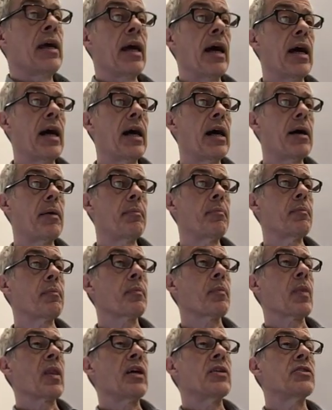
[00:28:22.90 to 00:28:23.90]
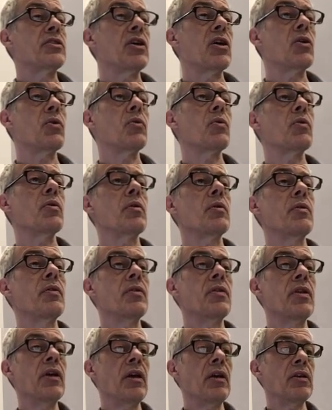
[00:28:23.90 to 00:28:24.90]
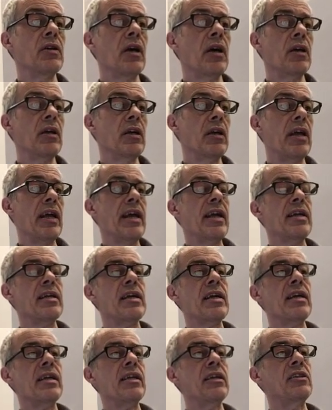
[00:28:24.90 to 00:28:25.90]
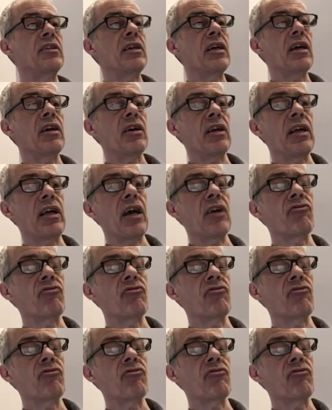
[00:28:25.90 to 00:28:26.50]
Um, so it,